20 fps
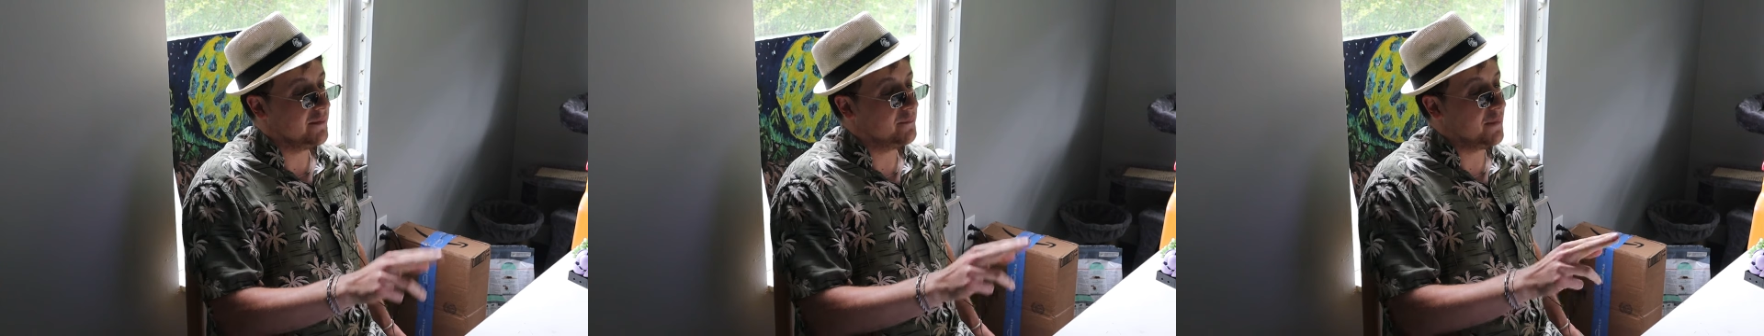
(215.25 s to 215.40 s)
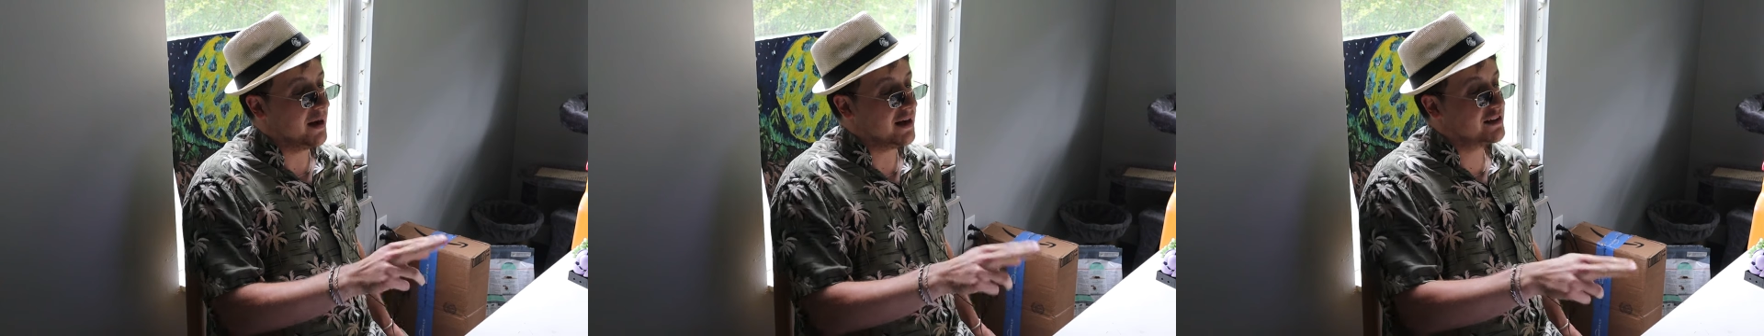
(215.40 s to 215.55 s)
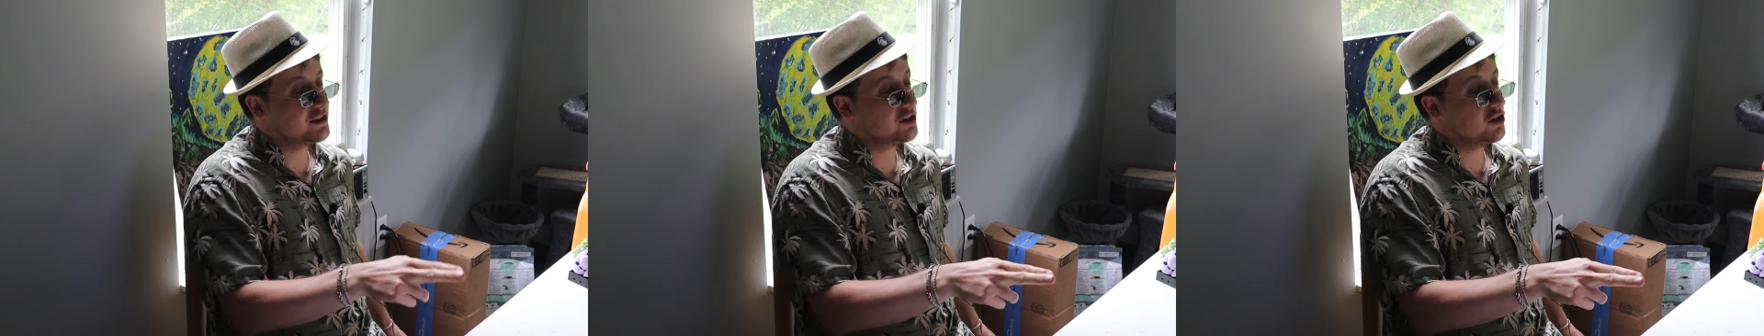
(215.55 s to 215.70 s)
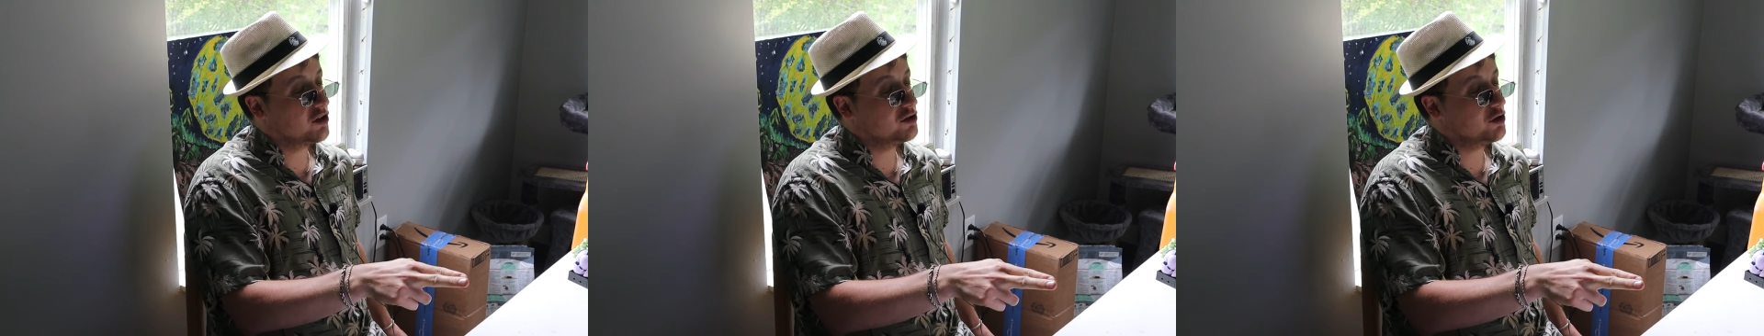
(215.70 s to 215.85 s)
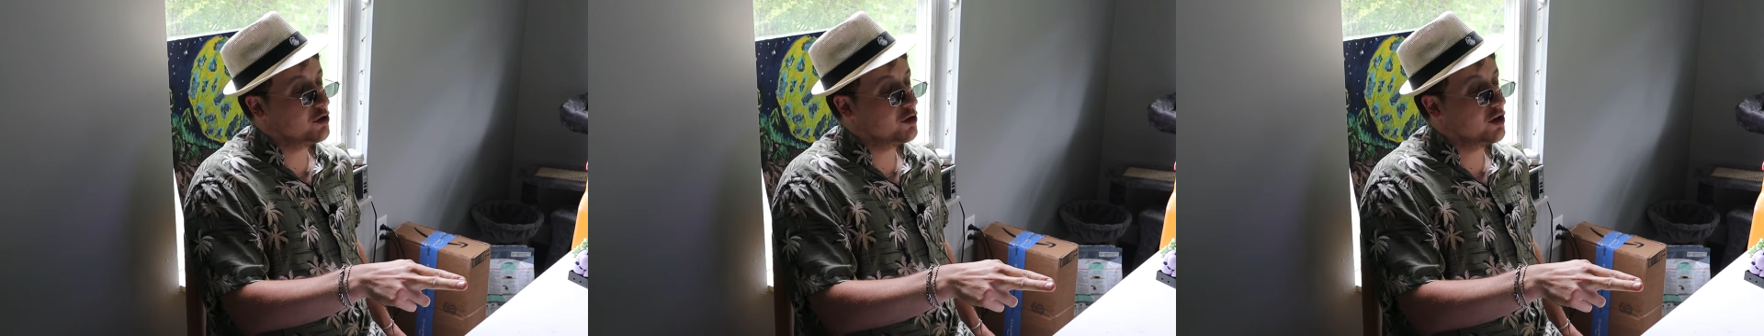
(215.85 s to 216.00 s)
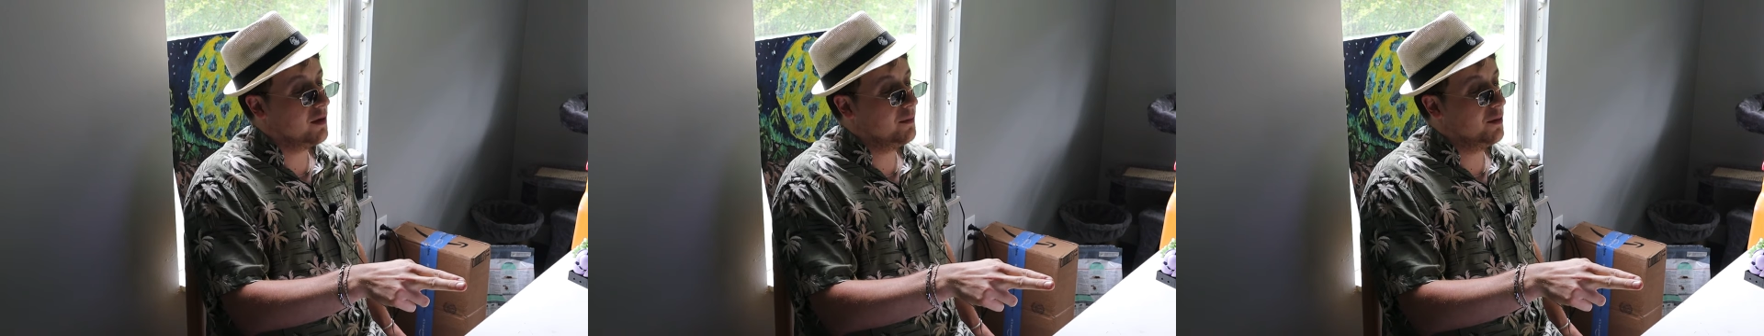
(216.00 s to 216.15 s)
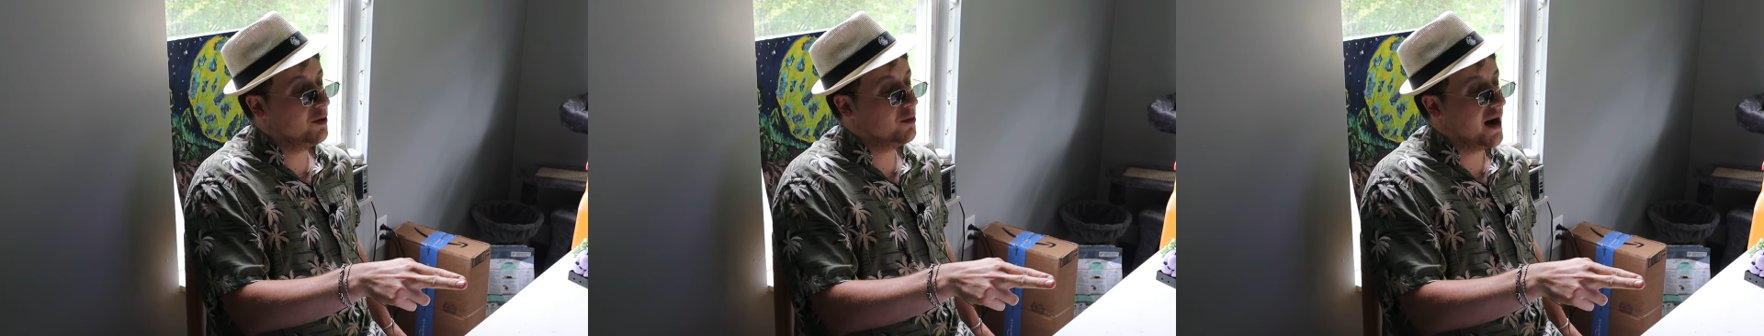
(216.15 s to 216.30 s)
and make sure
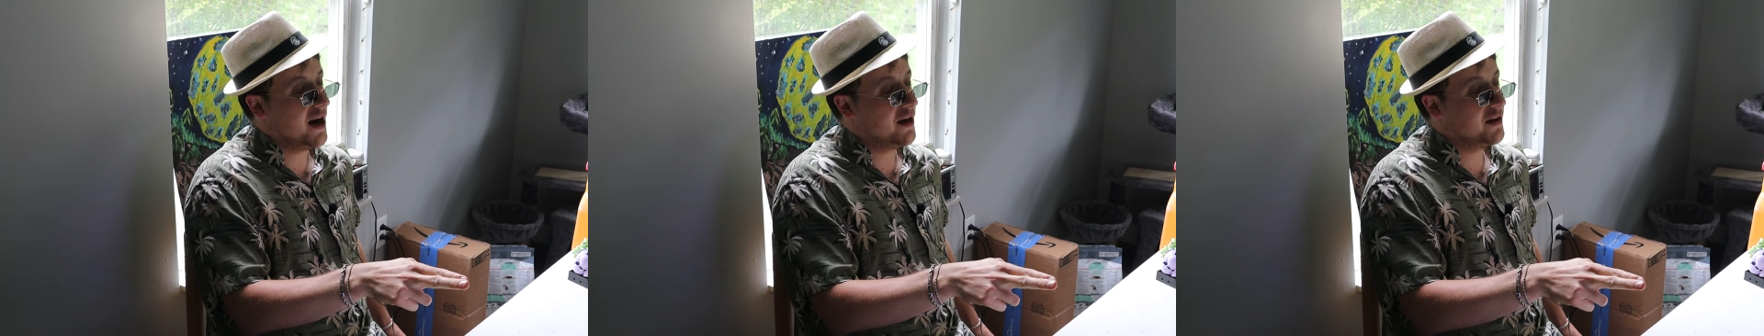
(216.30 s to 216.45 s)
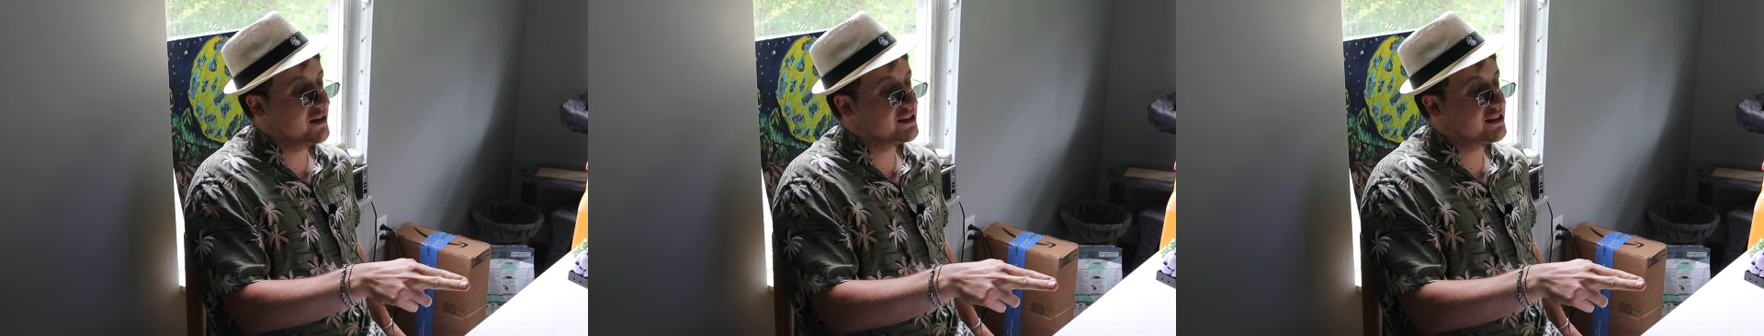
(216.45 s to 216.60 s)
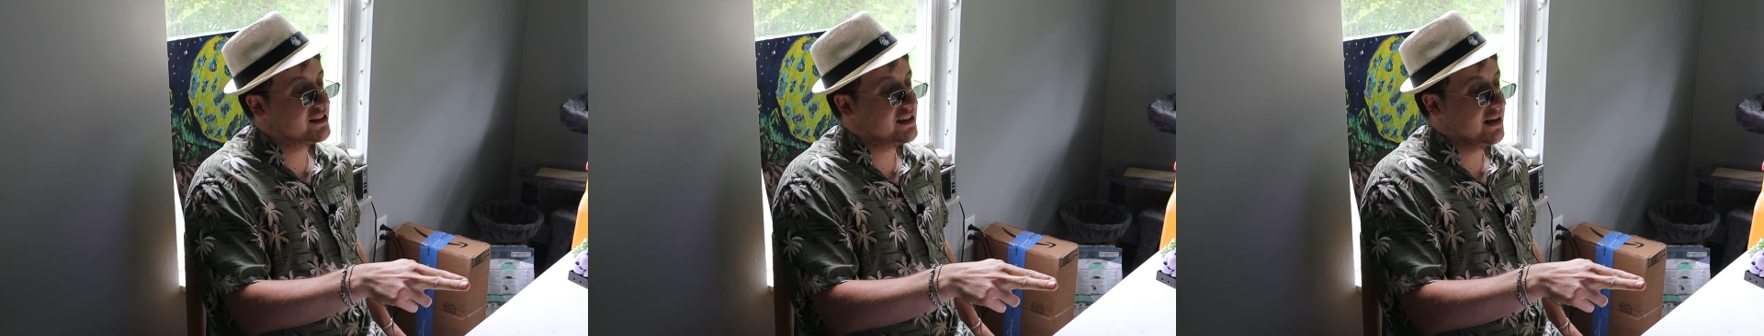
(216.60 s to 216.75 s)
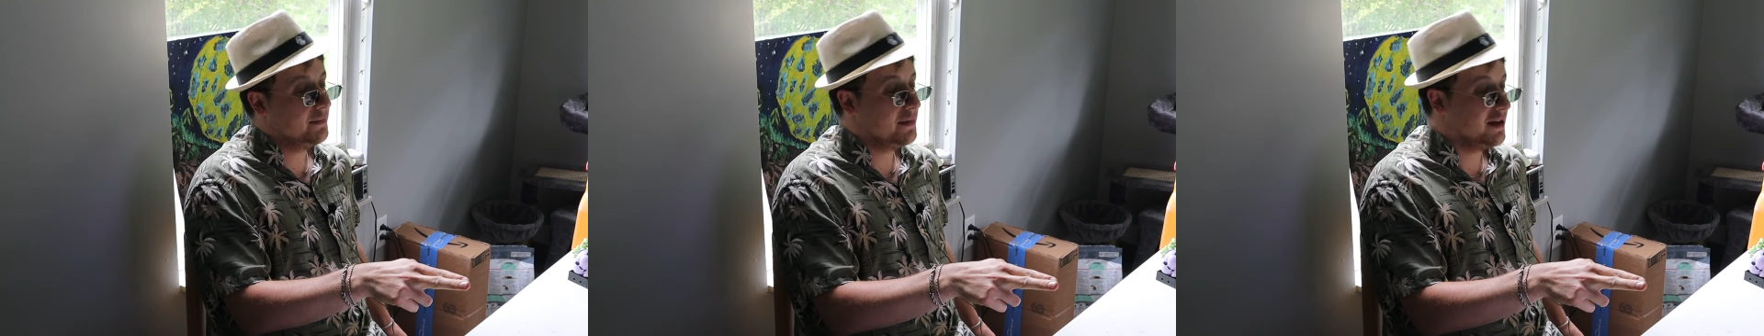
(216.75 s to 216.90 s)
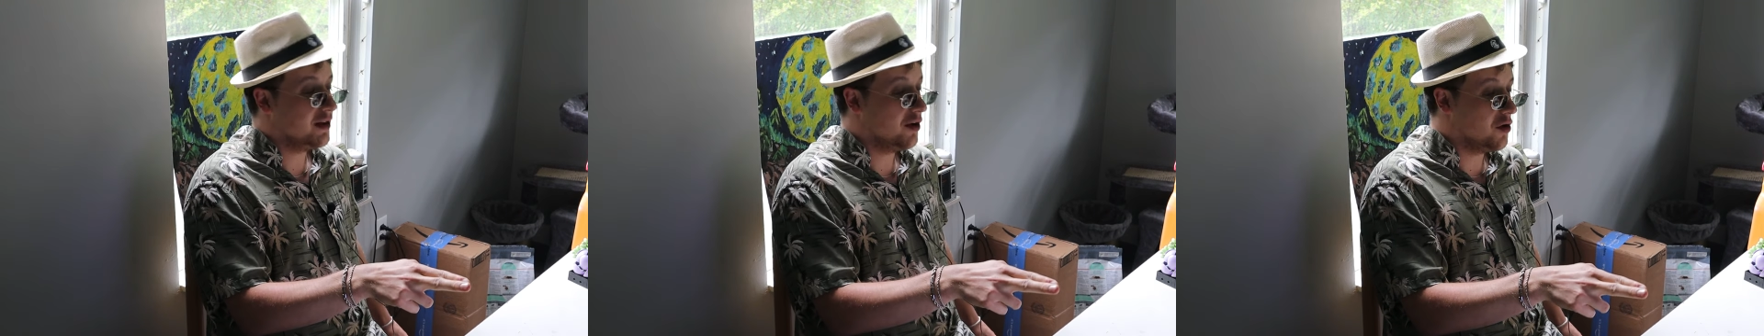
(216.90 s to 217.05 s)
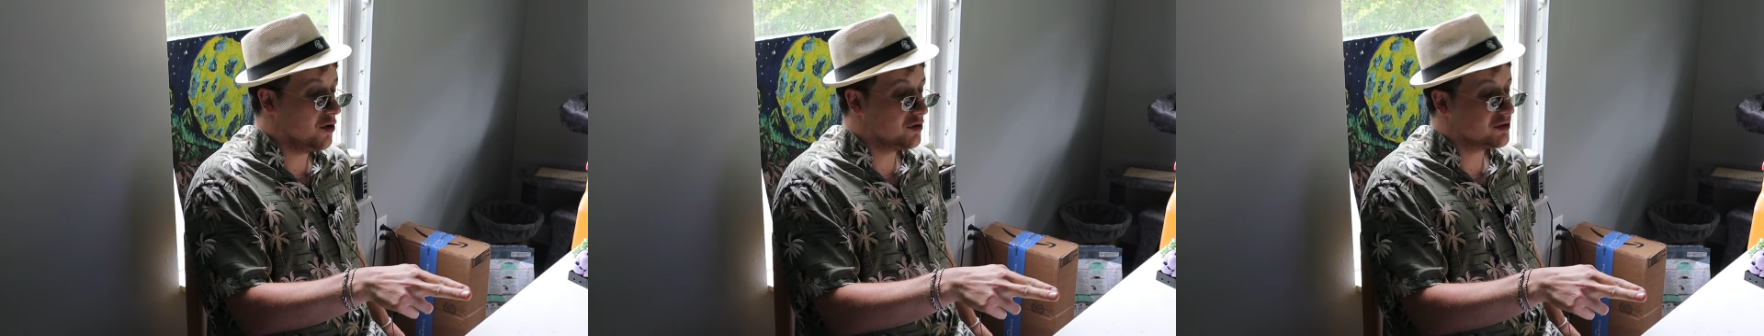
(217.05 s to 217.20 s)
you come around and see